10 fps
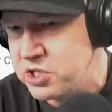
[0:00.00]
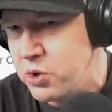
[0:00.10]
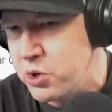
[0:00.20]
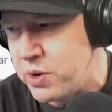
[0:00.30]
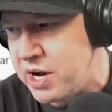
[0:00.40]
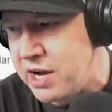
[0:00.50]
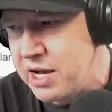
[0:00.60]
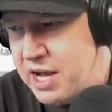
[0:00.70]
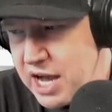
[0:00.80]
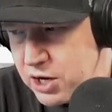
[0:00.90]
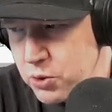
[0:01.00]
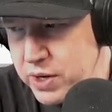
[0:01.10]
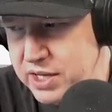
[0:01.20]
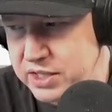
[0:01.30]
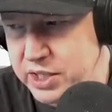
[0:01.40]
go to a a
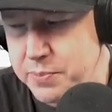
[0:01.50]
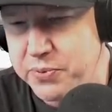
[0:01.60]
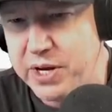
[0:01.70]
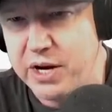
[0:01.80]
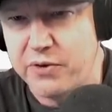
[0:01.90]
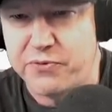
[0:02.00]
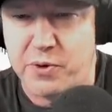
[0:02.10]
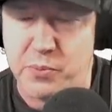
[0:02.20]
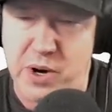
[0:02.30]
quick clip here from